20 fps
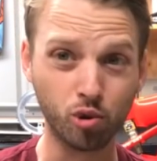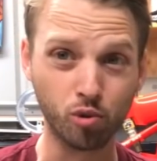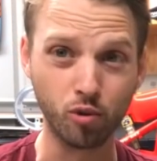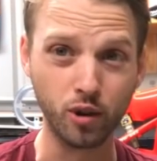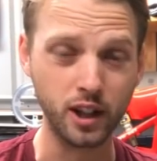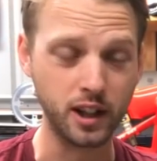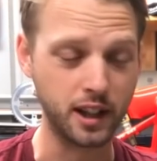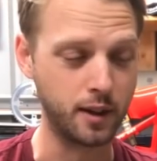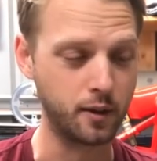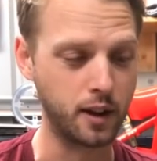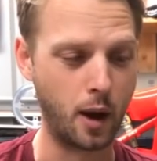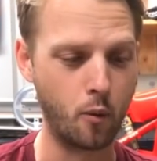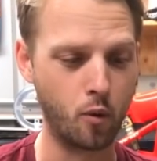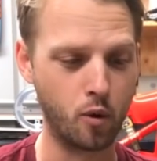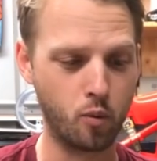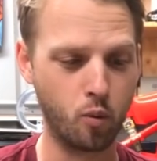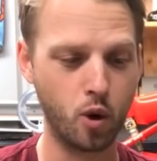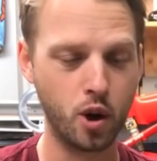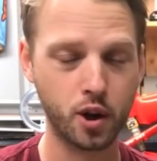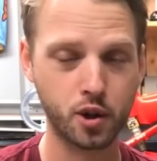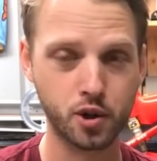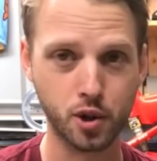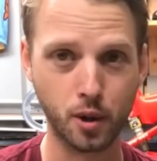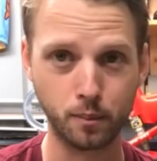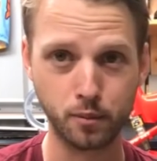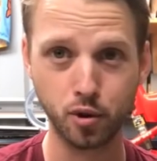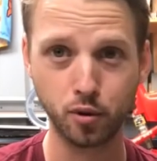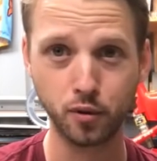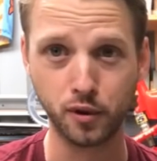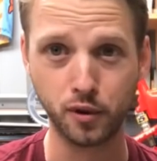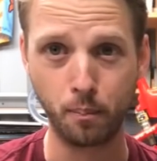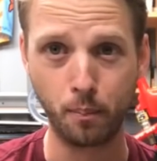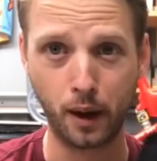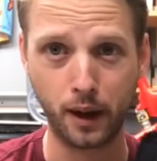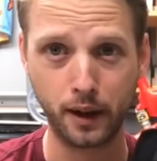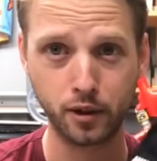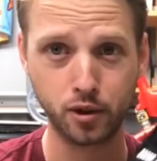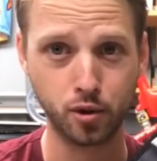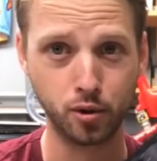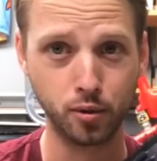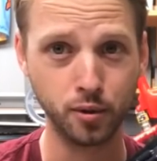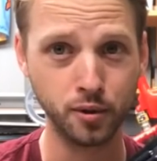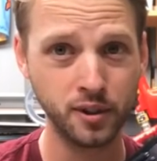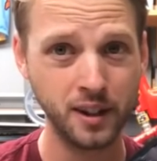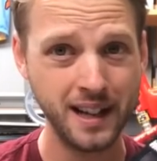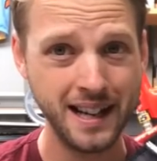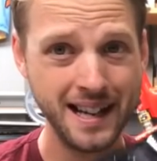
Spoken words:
really, like with workshop tools and bike tools.